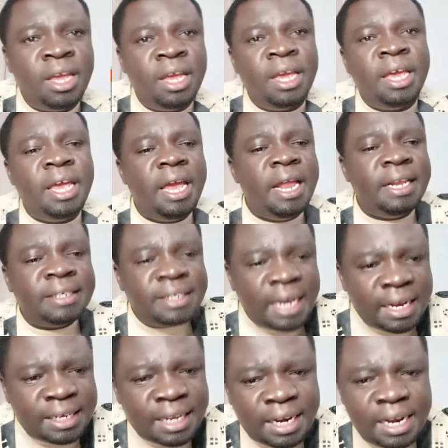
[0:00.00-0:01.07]
he
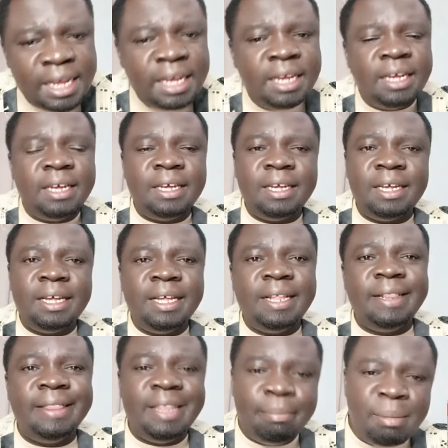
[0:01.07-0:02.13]
incited
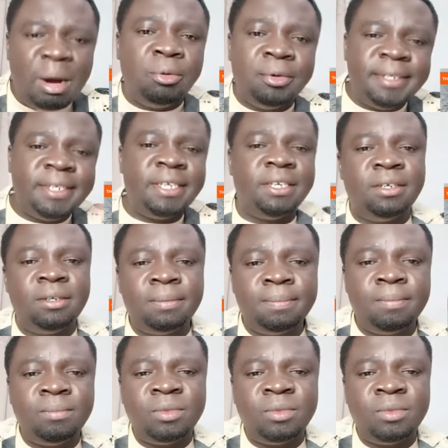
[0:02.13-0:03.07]
the mountain